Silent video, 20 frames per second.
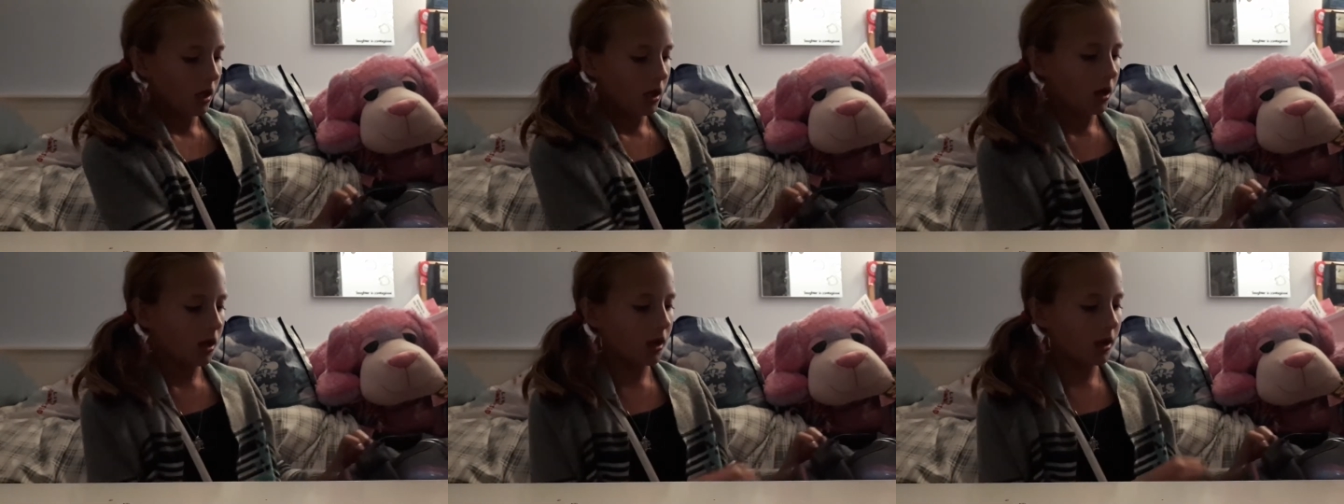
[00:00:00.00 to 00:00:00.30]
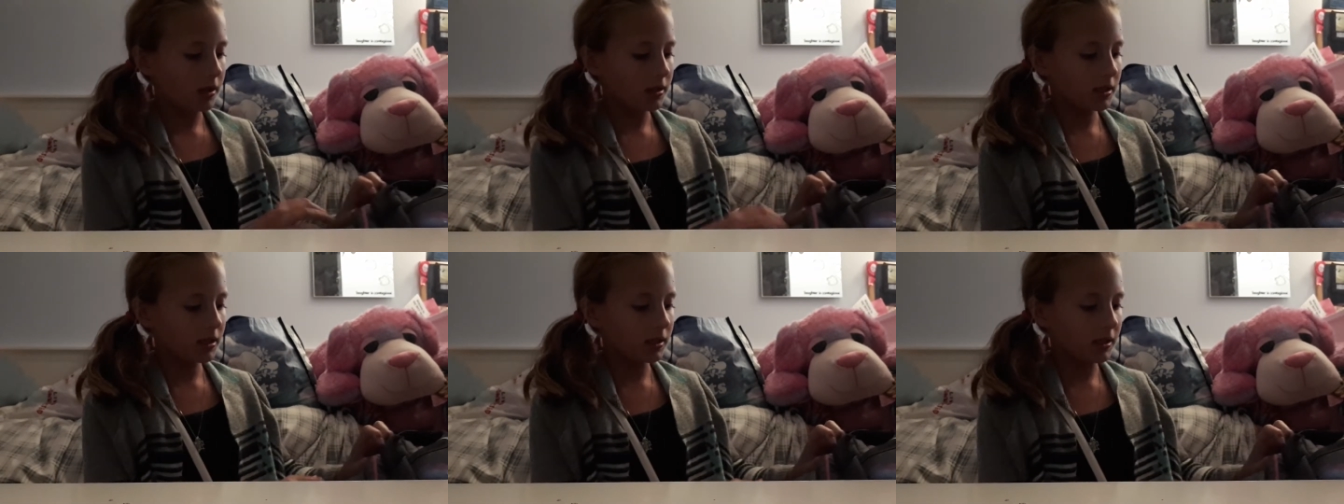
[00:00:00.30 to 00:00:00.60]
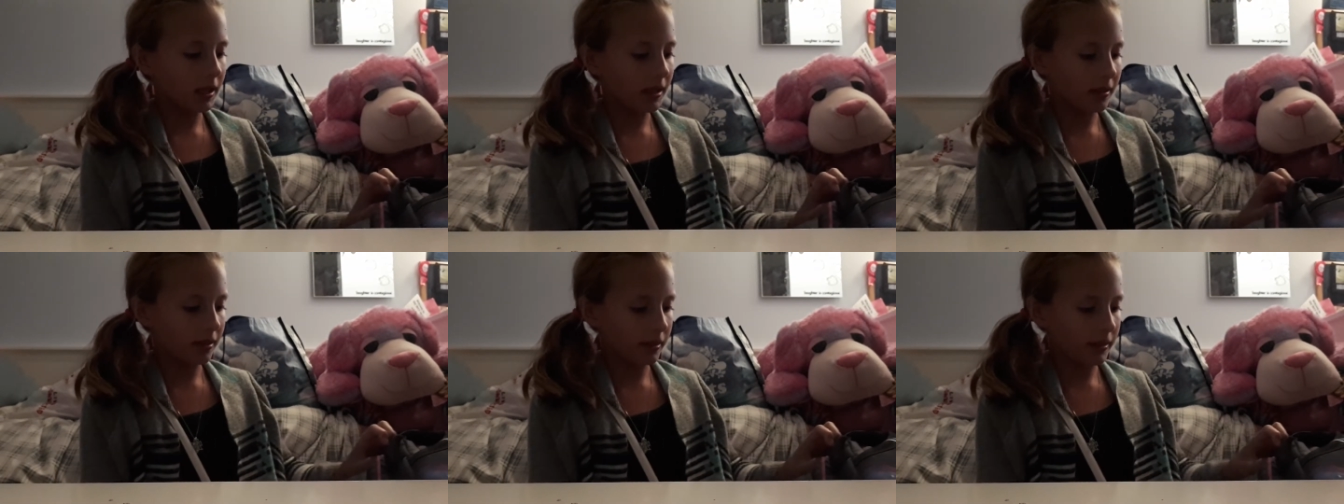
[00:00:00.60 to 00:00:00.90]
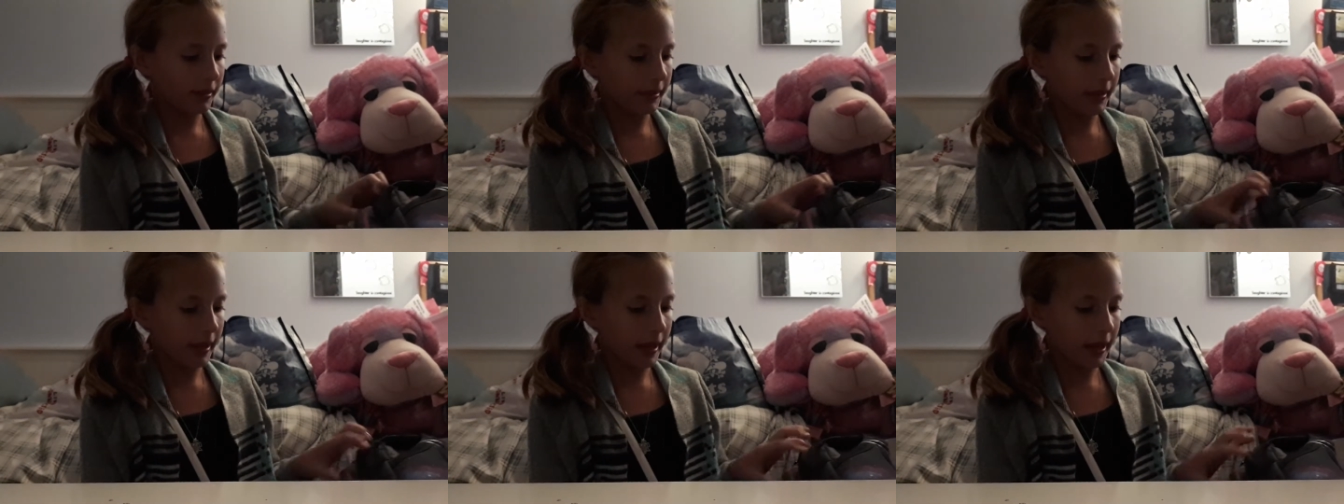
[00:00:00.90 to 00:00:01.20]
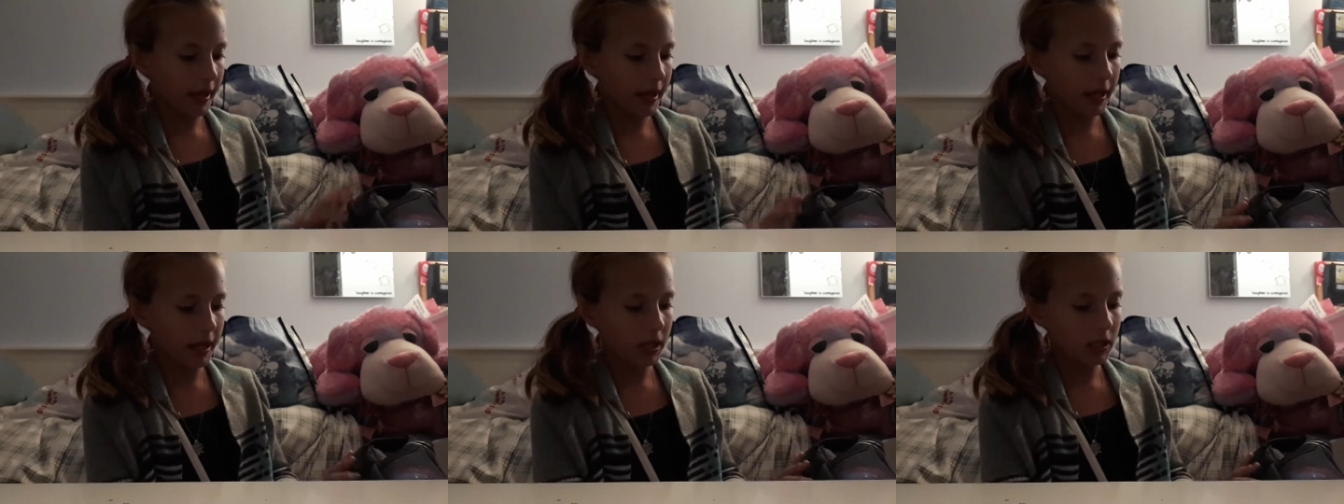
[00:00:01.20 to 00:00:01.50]
I did get
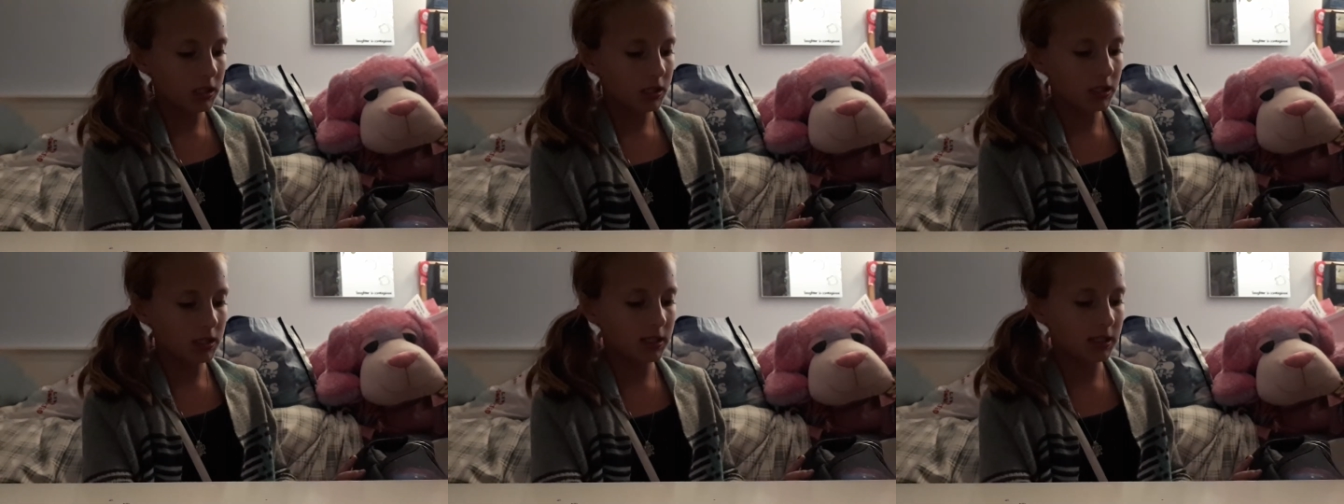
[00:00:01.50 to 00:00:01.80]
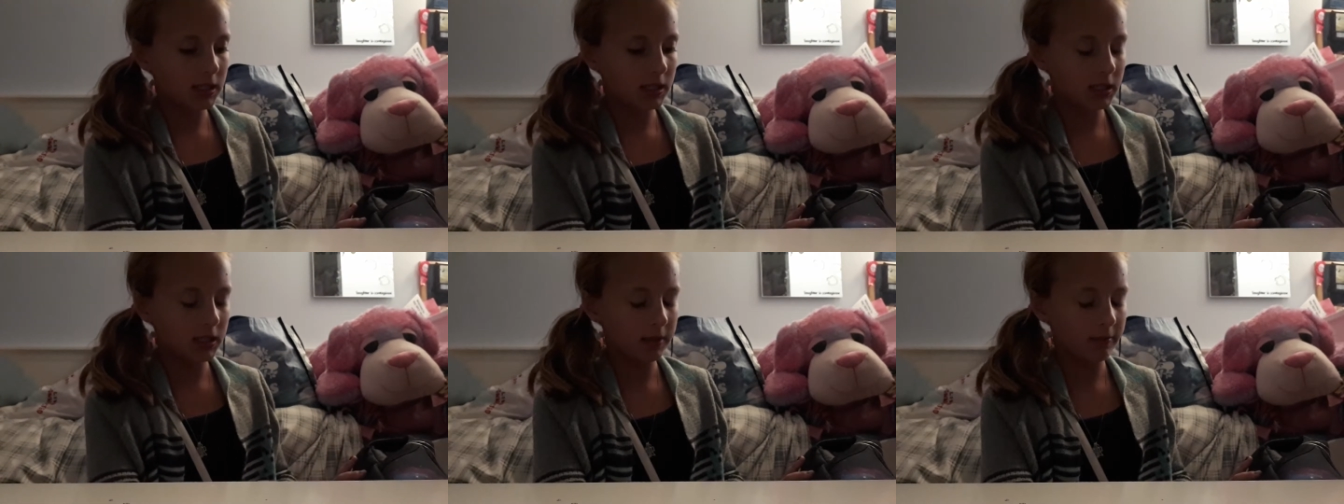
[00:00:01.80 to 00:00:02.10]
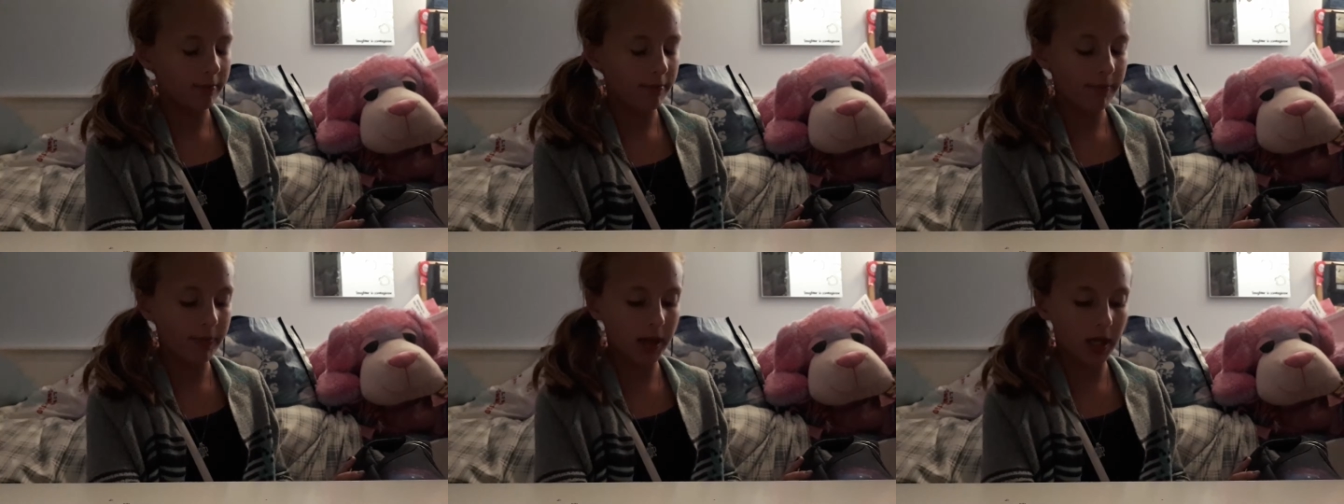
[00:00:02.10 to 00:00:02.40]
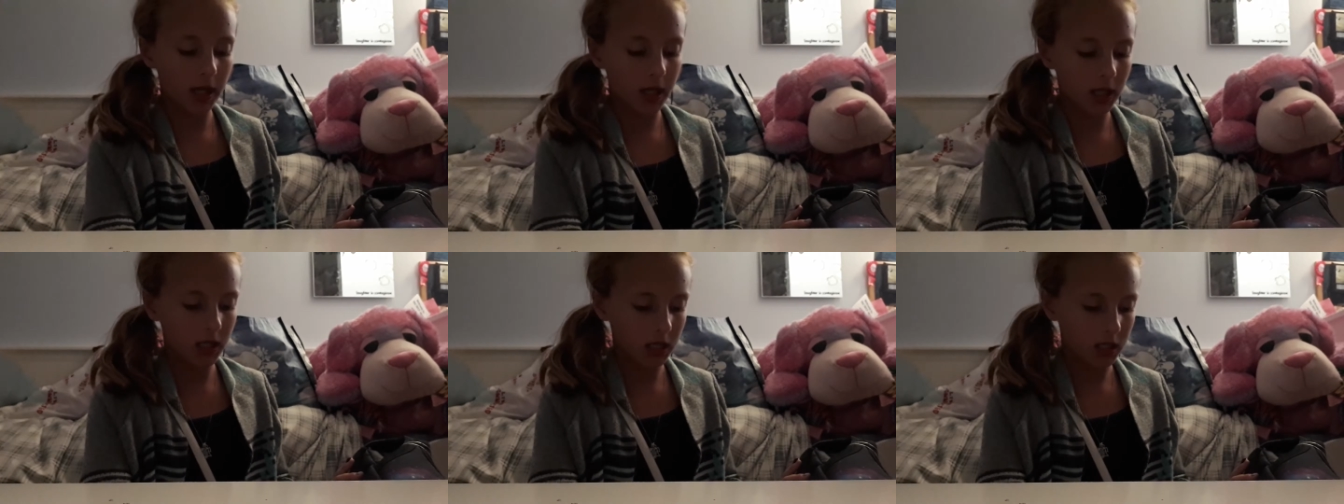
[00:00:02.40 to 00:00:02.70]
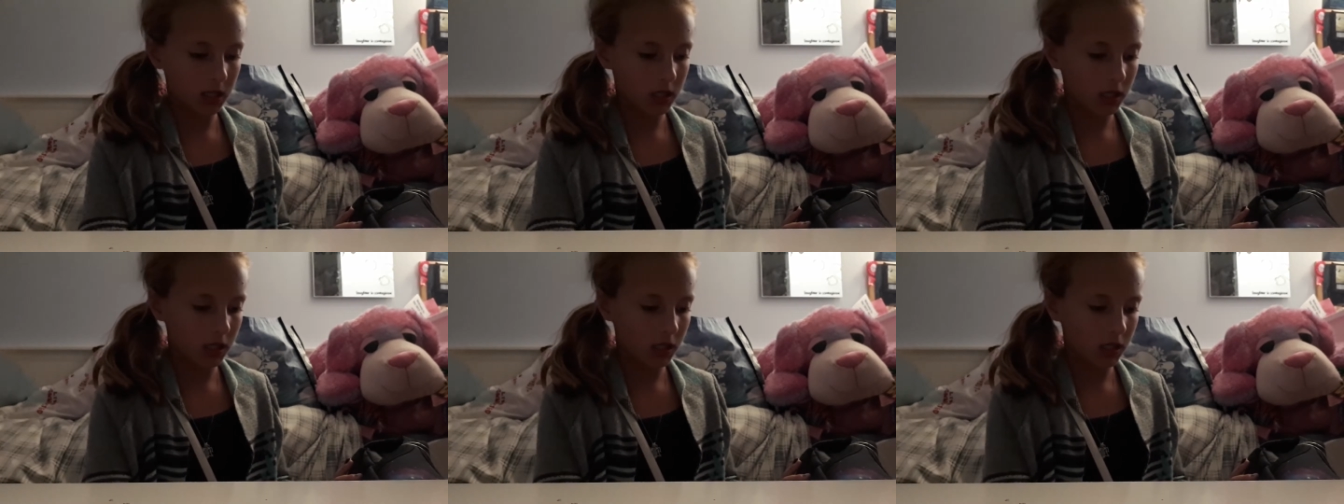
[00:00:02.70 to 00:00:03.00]
that, but
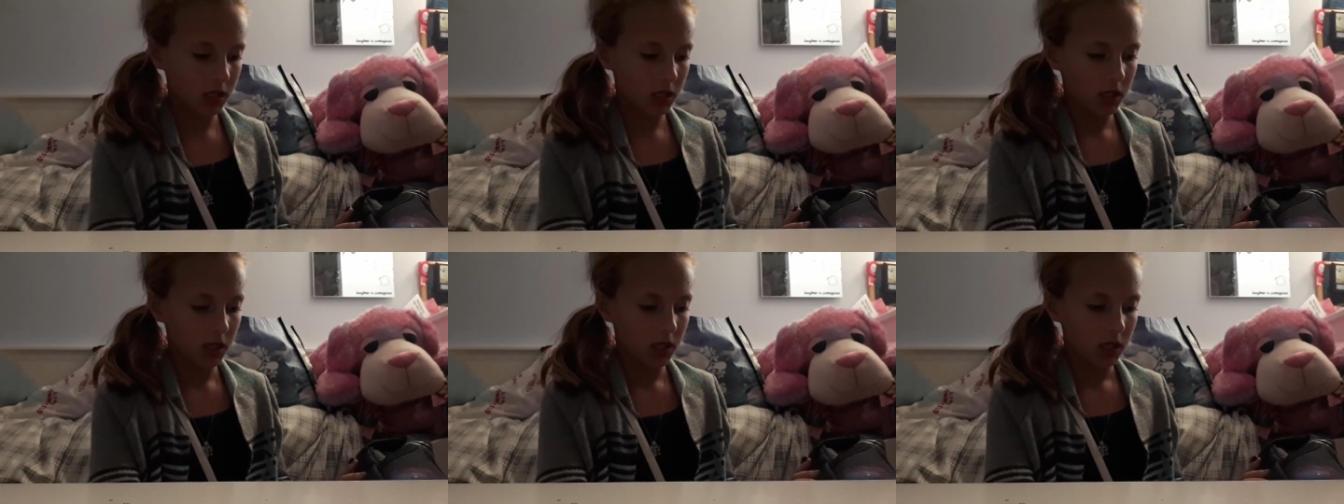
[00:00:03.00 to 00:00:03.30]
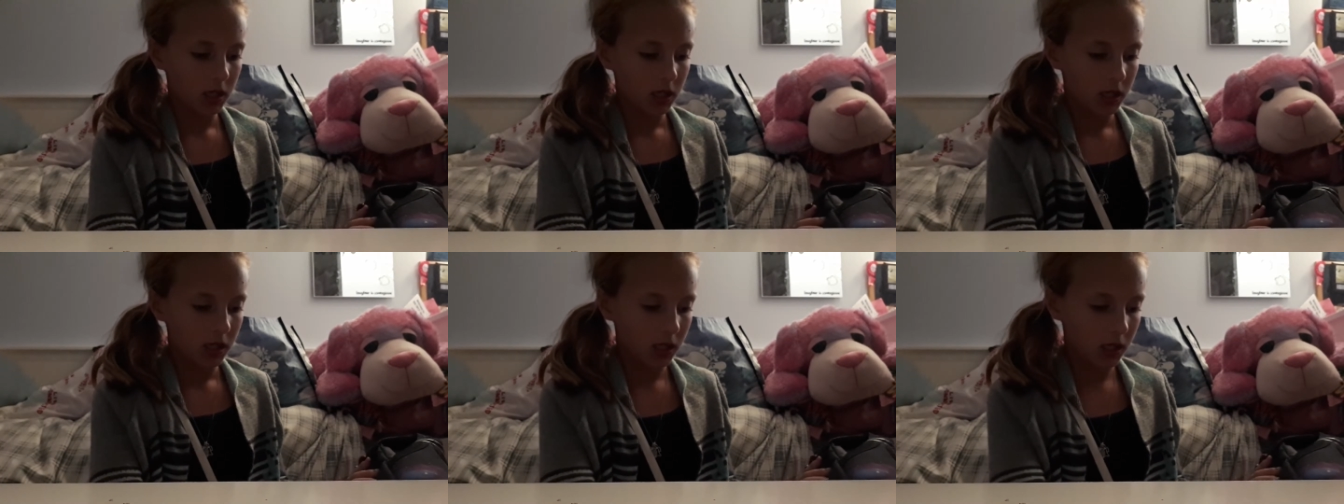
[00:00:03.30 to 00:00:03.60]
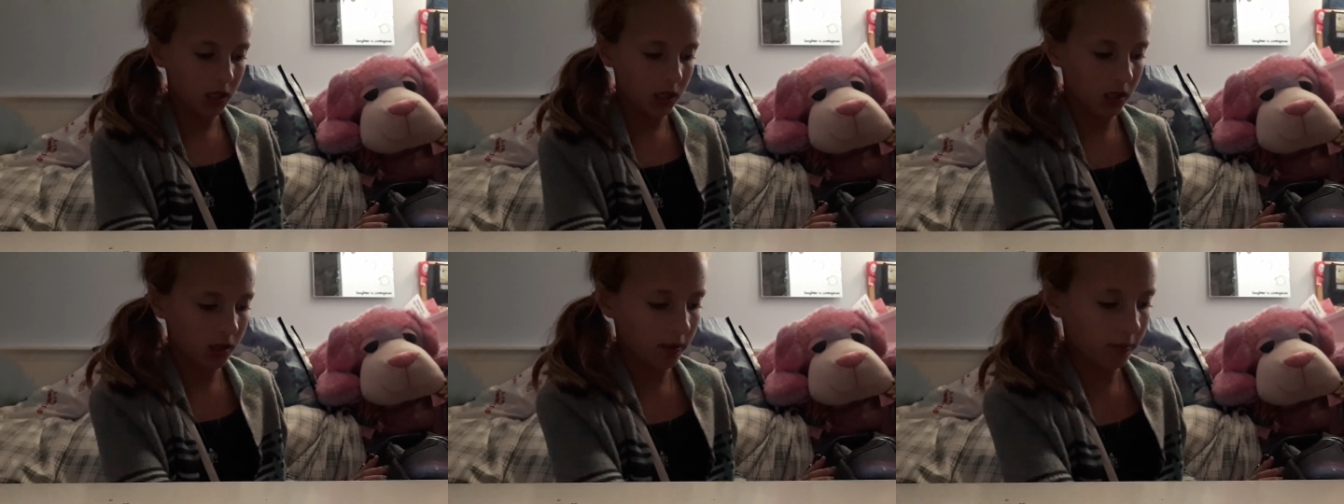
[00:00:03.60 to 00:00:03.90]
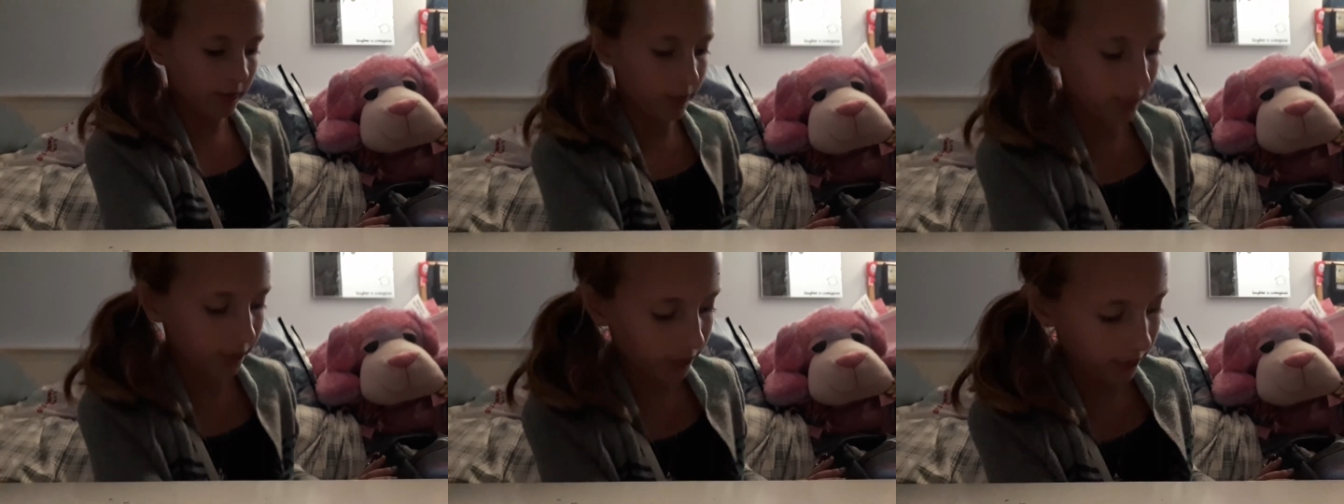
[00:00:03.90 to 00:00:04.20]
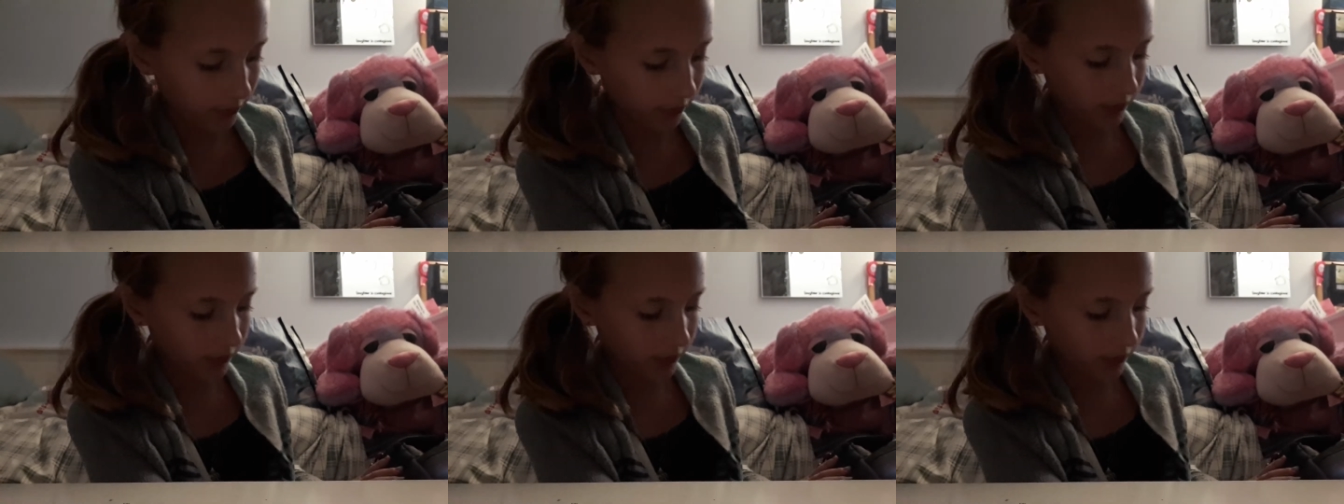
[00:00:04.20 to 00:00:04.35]
um,